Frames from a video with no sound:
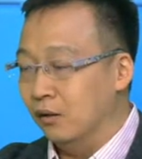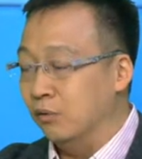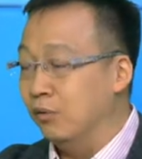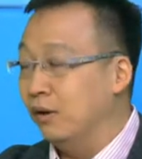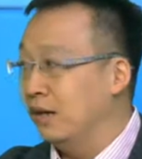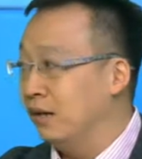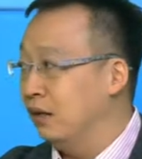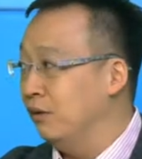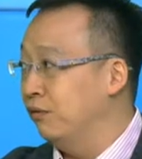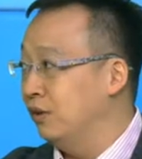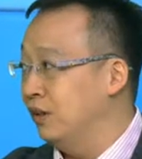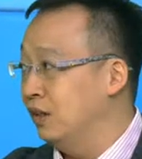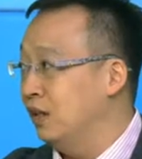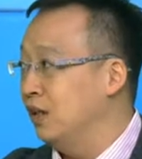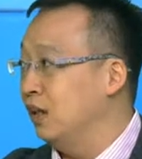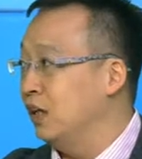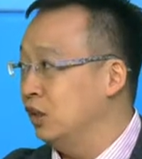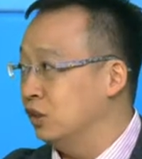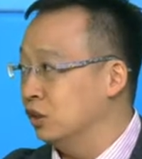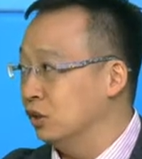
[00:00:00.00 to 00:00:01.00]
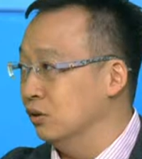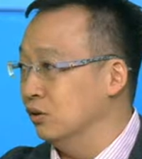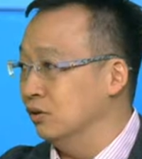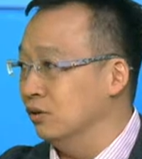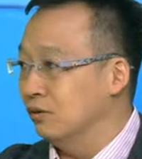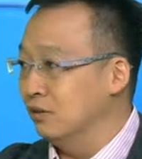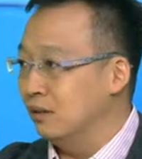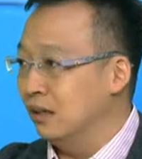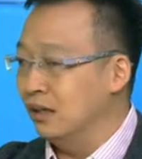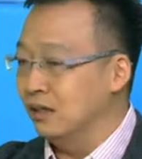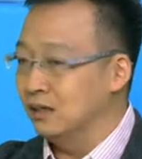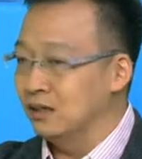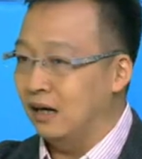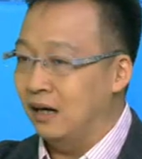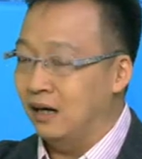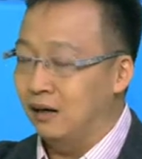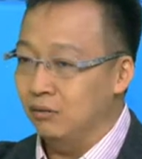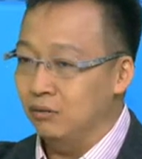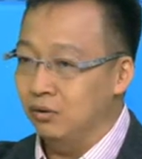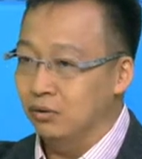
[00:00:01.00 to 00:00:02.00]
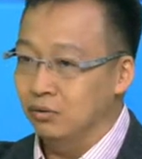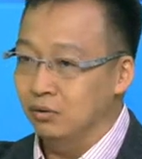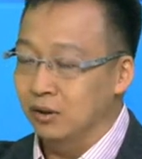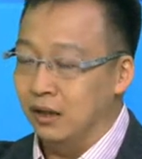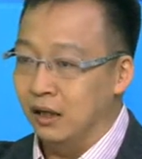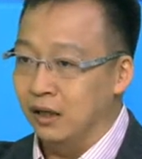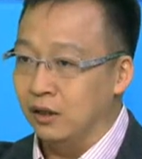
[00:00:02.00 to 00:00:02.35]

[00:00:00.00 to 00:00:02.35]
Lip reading: creativity issue. That is how to